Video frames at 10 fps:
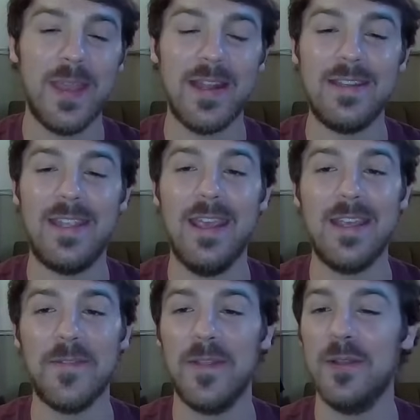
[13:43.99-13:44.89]
and I take
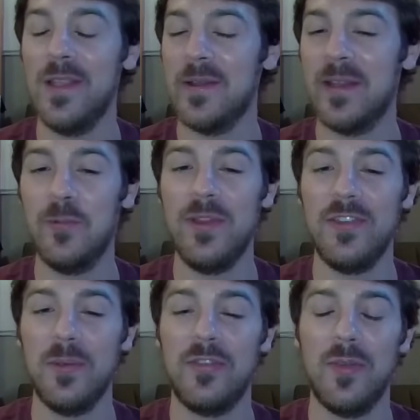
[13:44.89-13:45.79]
out the Galarian
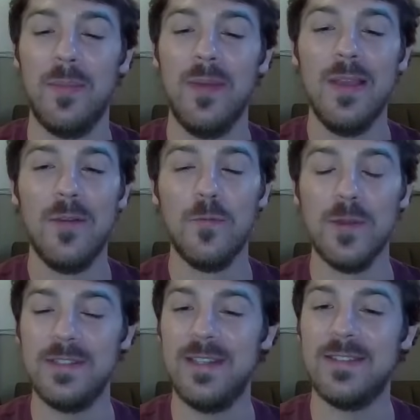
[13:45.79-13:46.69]
Weezing with some
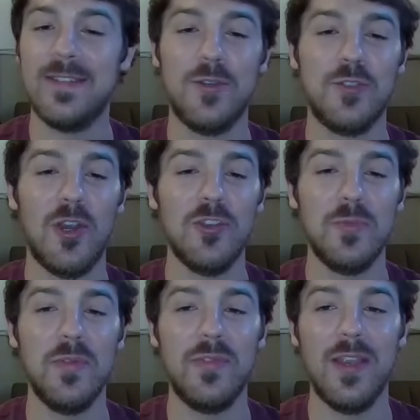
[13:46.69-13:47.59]
resisted charge
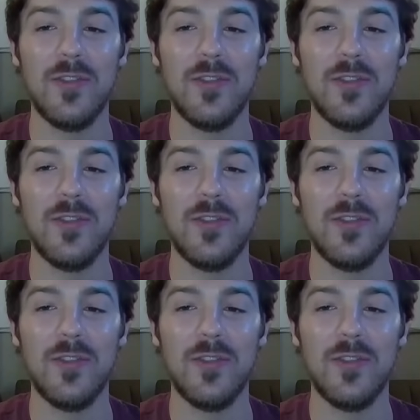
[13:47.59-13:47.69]
moves there.